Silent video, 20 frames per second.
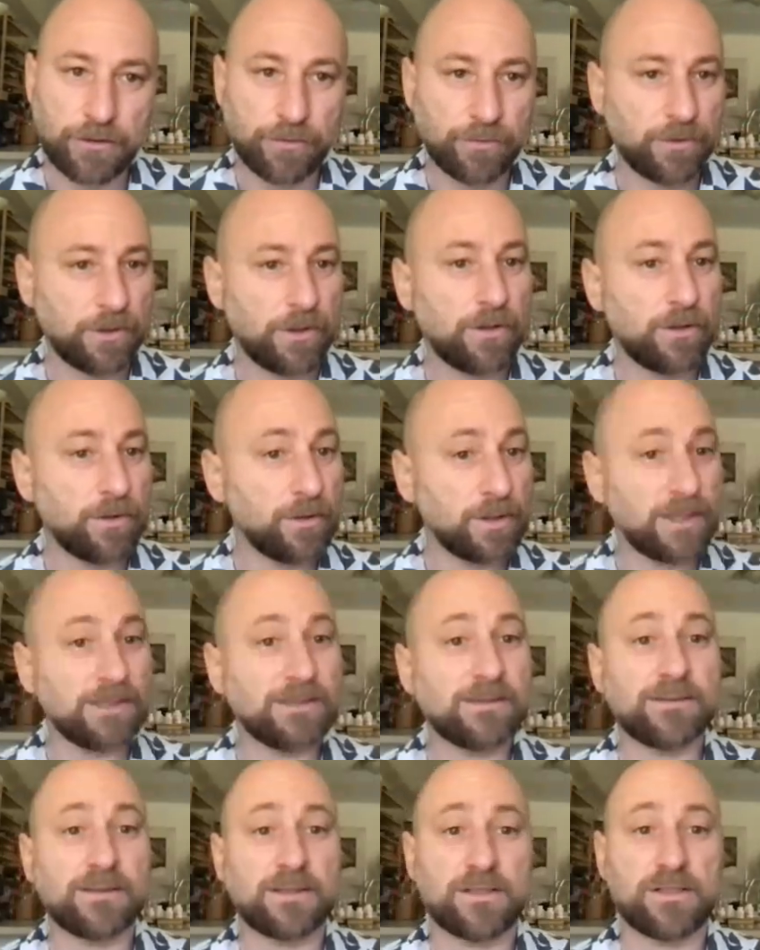you go there
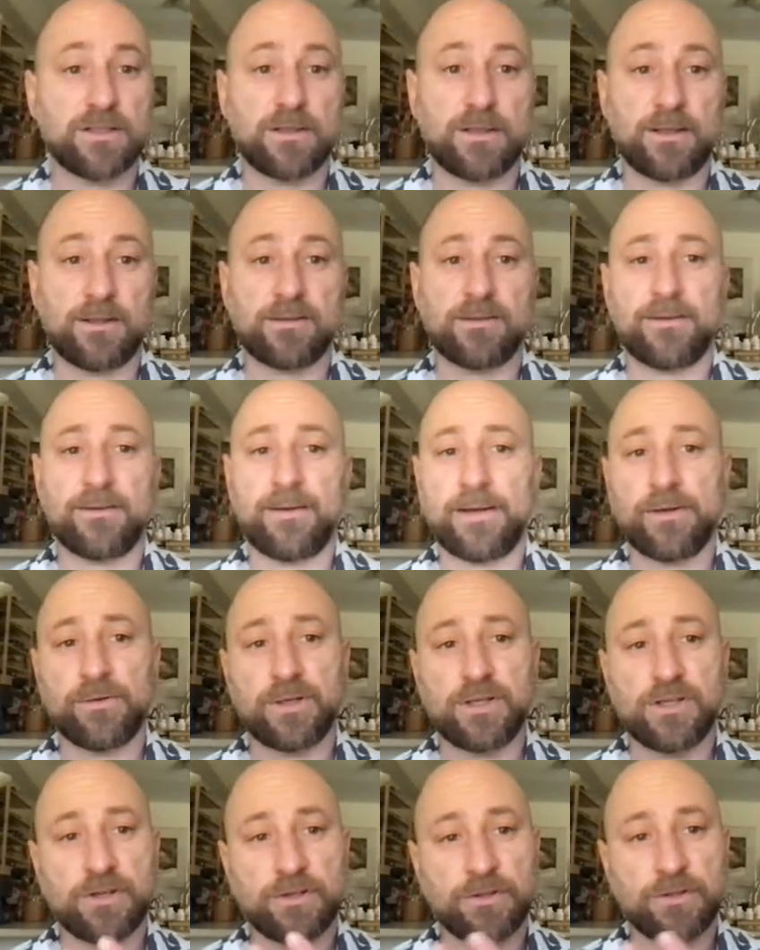and you know there is such
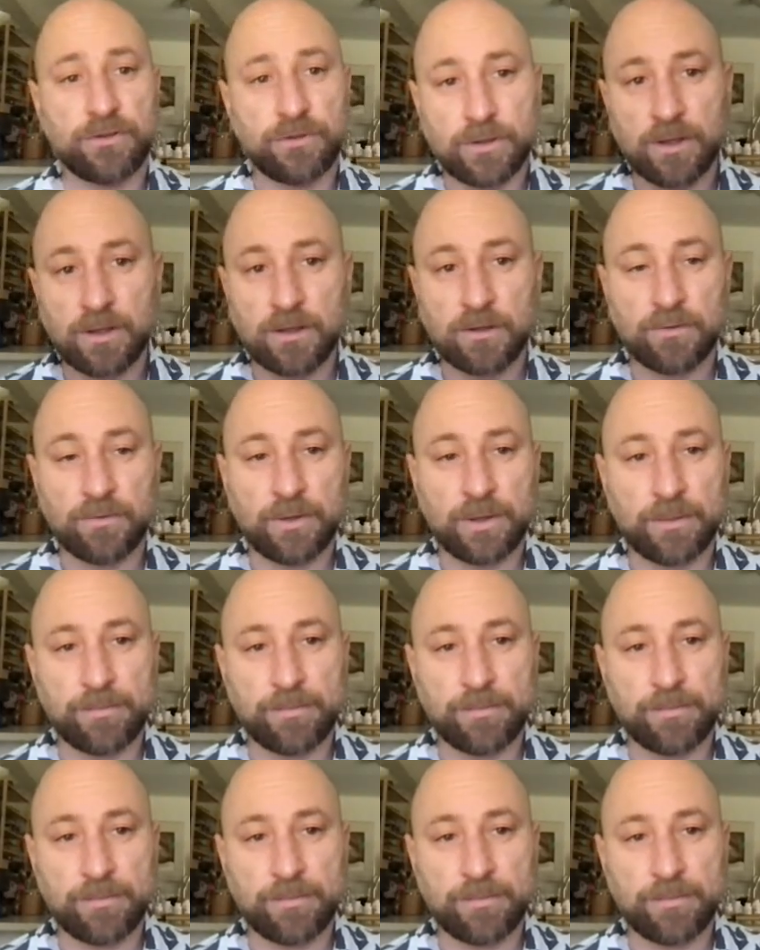a thing as language,